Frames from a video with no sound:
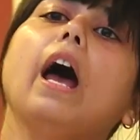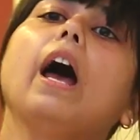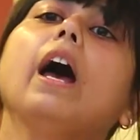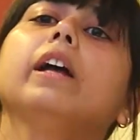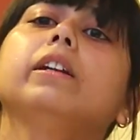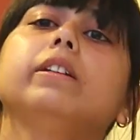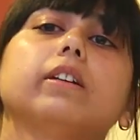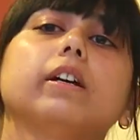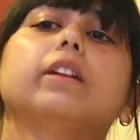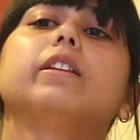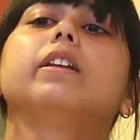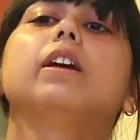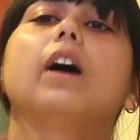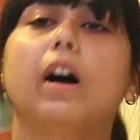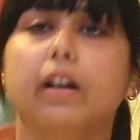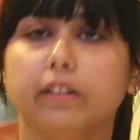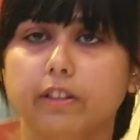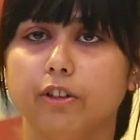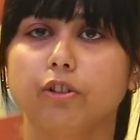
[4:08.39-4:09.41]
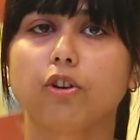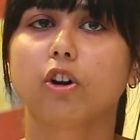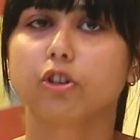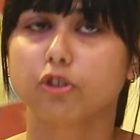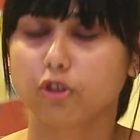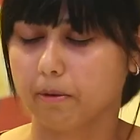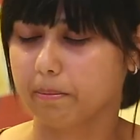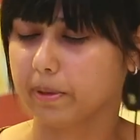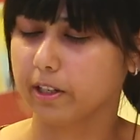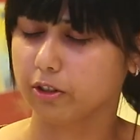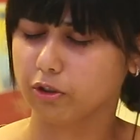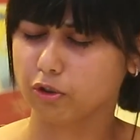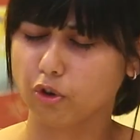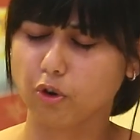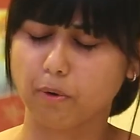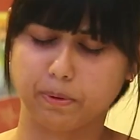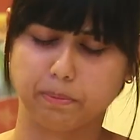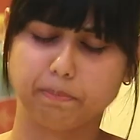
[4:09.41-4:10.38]
and the other
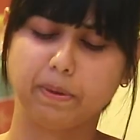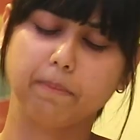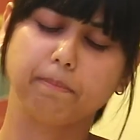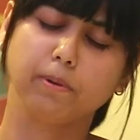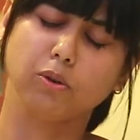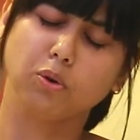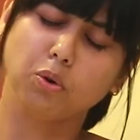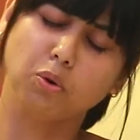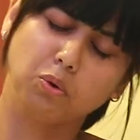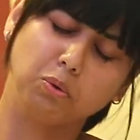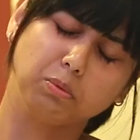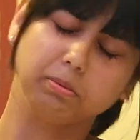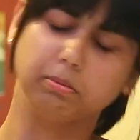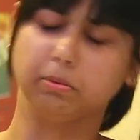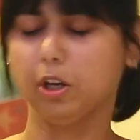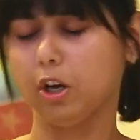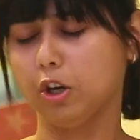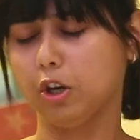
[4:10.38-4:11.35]
non-dominant groups, people who,